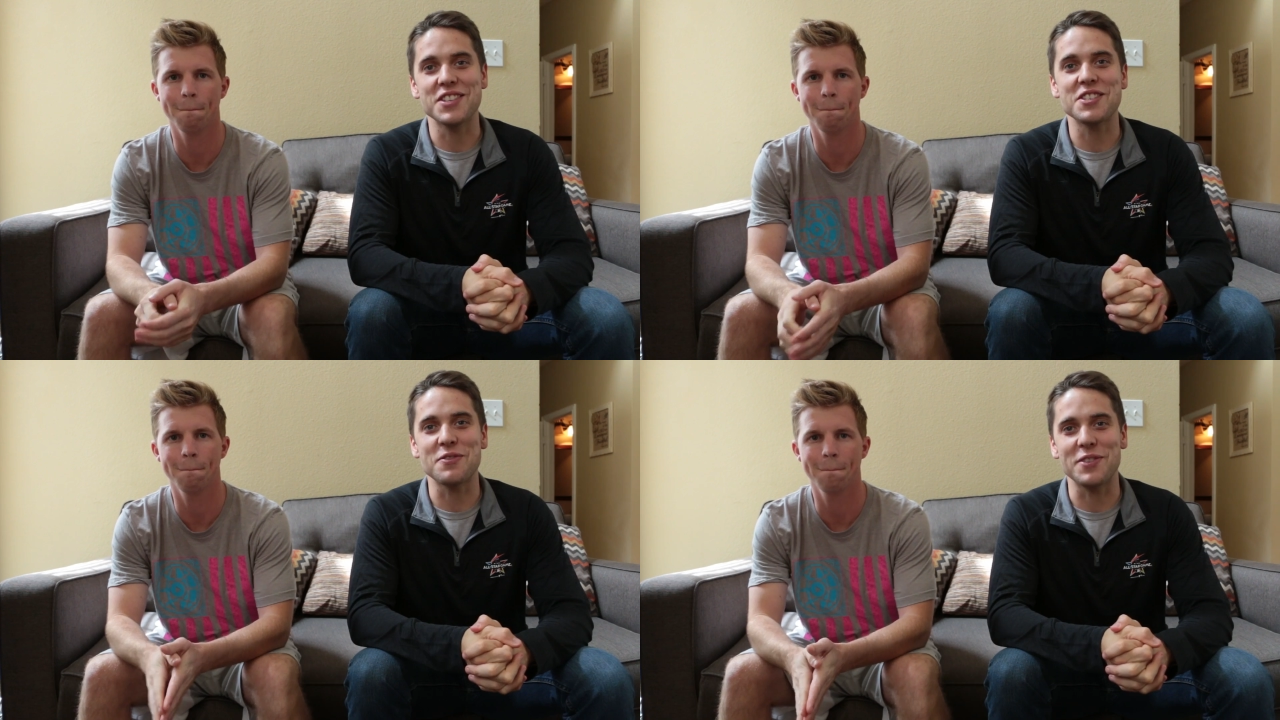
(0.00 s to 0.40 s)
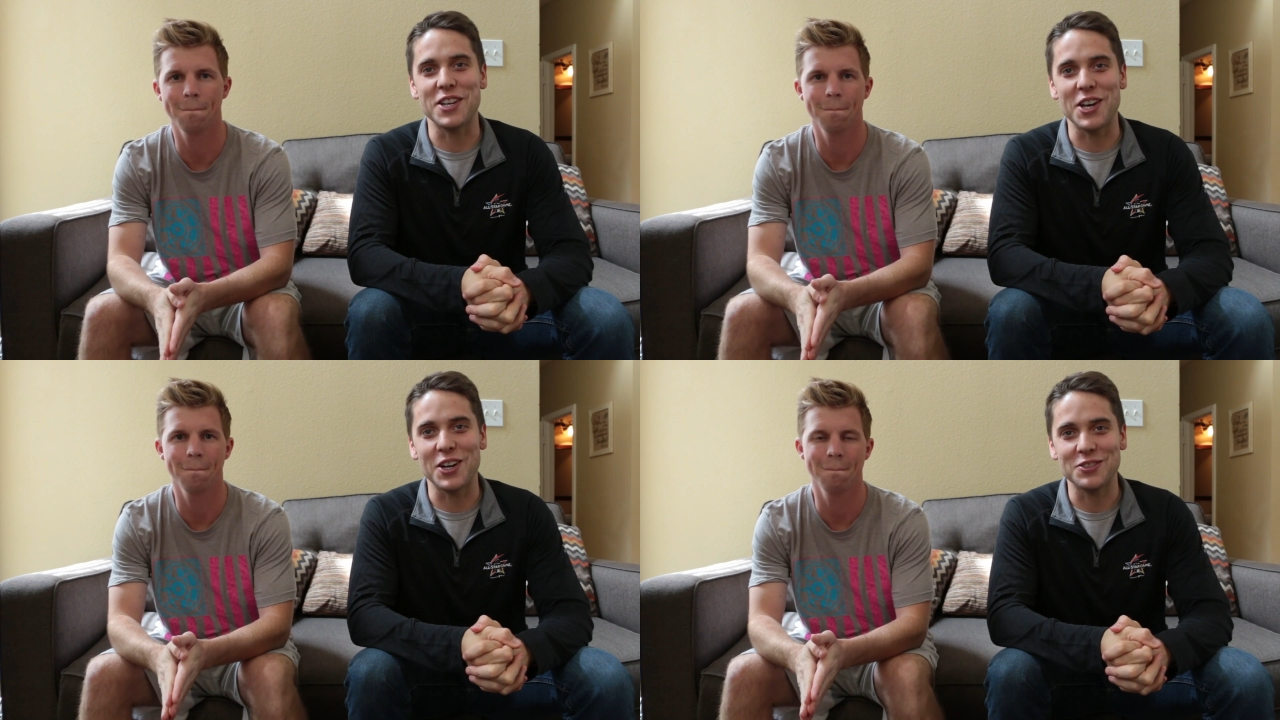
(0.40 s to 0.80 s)
Speaker 1: This is a
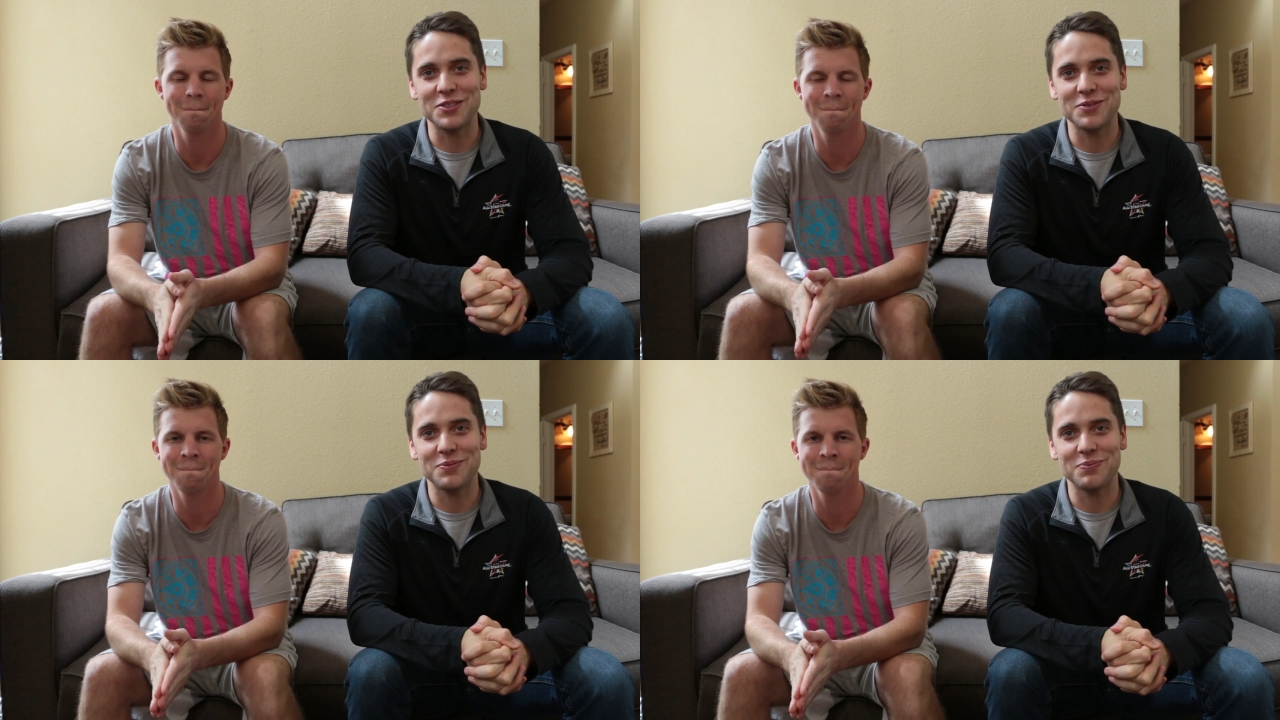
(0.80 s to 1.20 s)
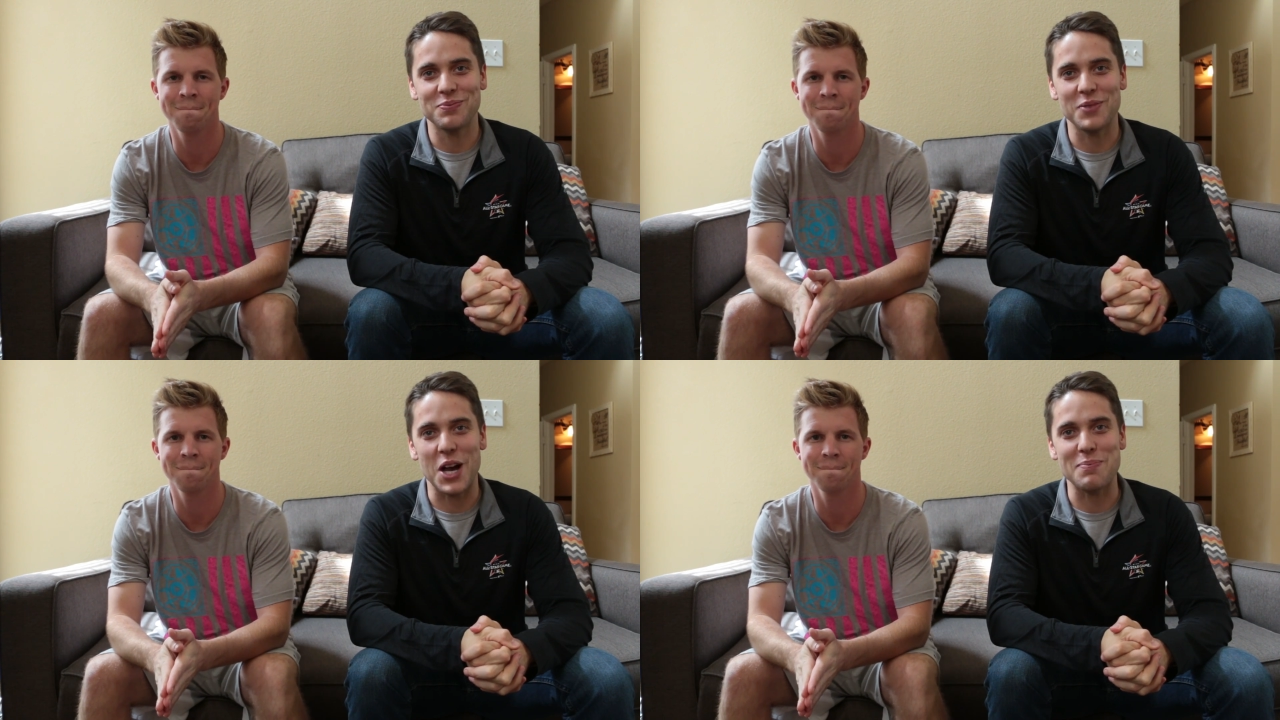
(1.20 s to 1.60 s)
video
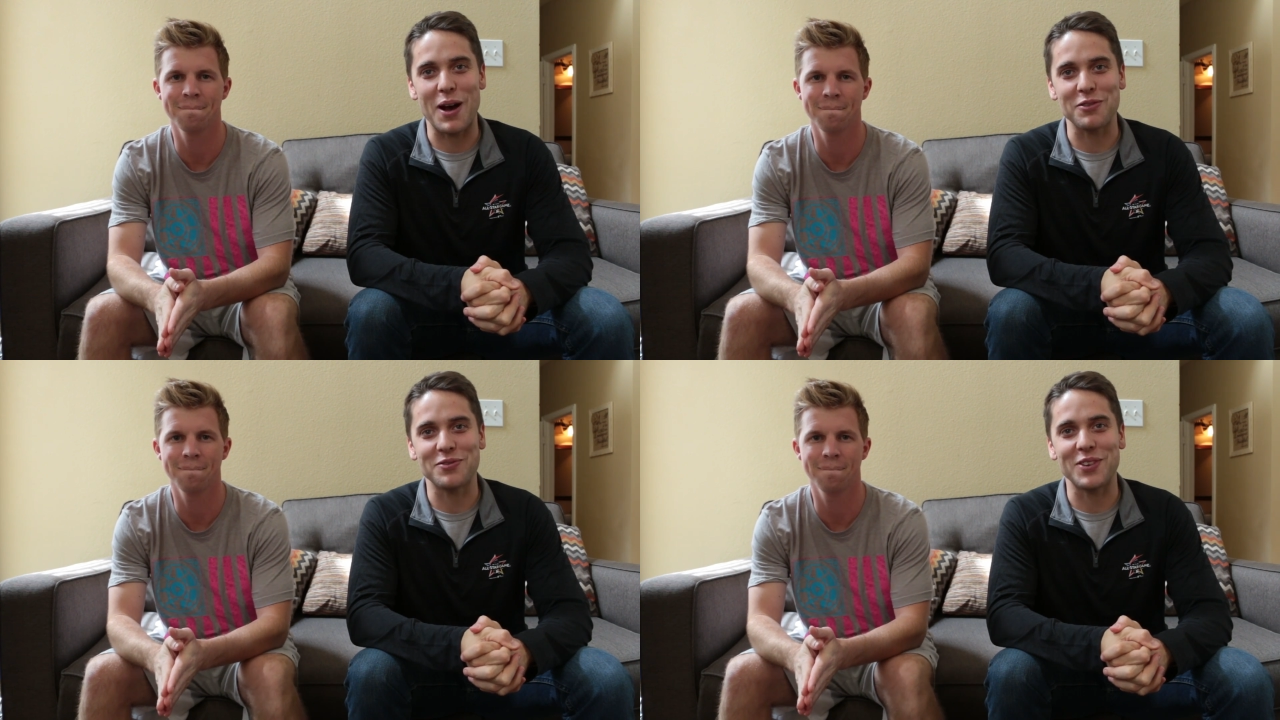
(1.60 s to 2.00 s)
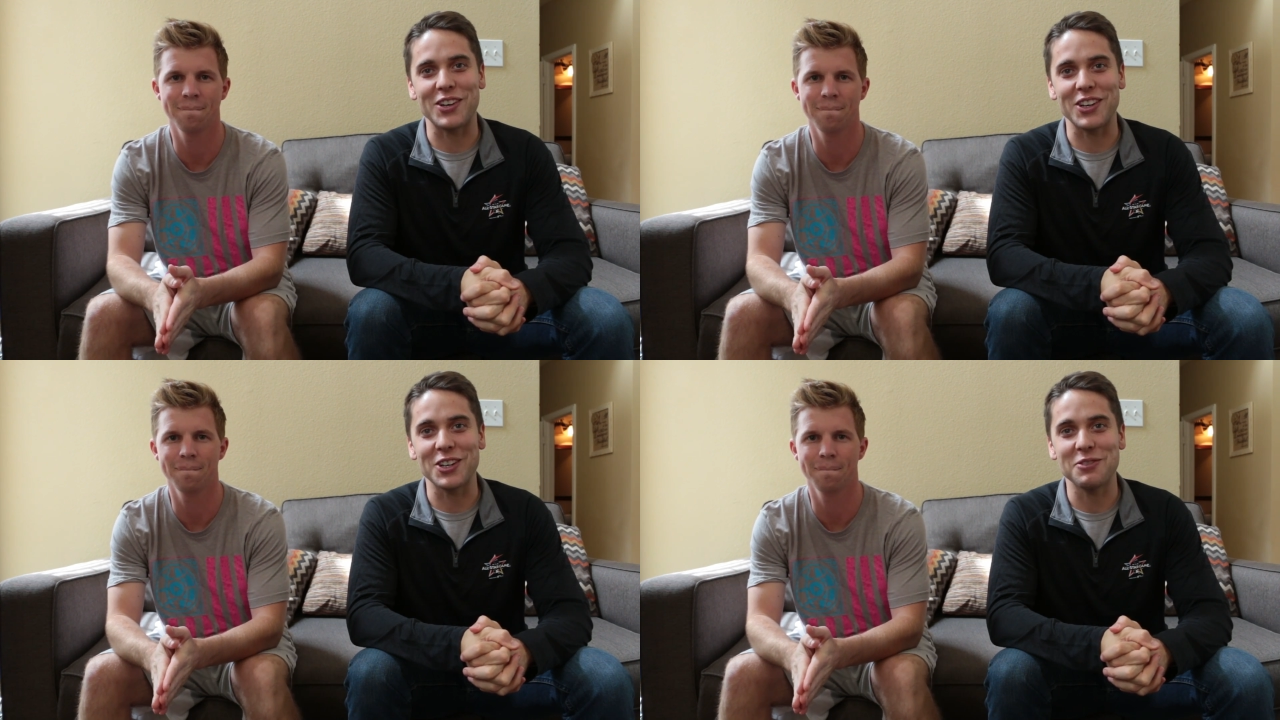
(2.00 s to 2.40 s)
about
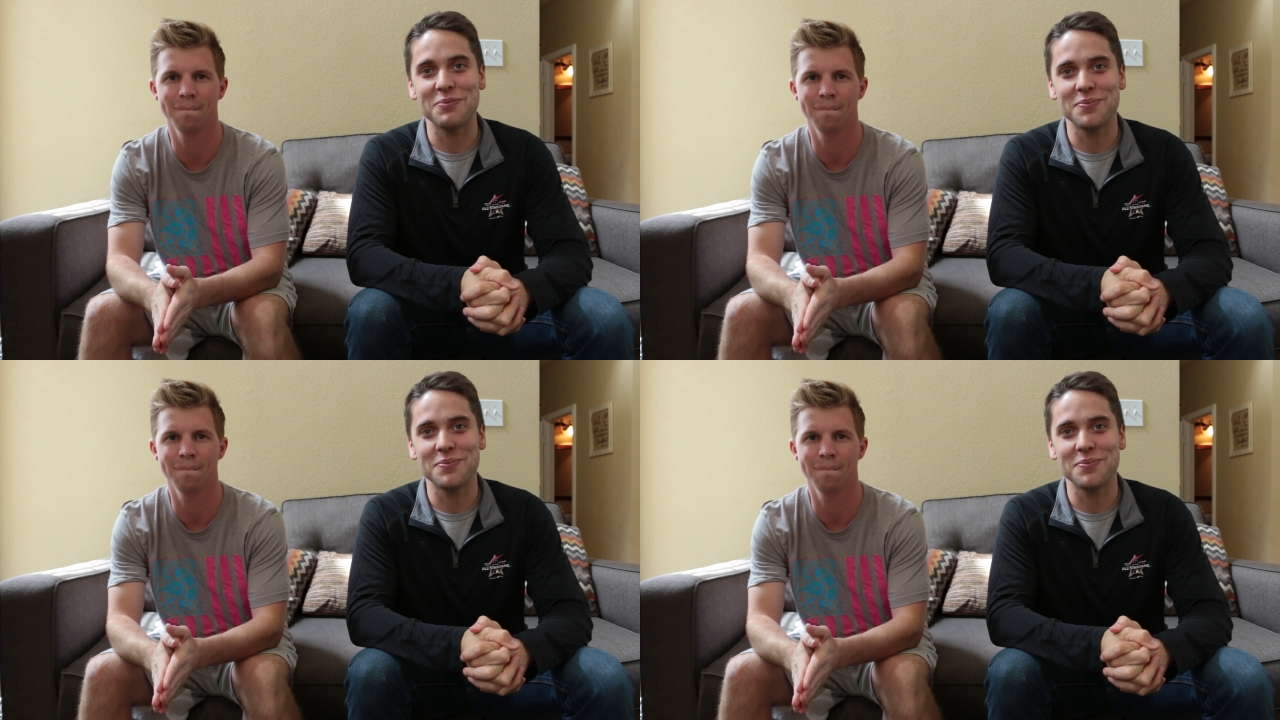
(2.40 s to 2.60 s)
failure.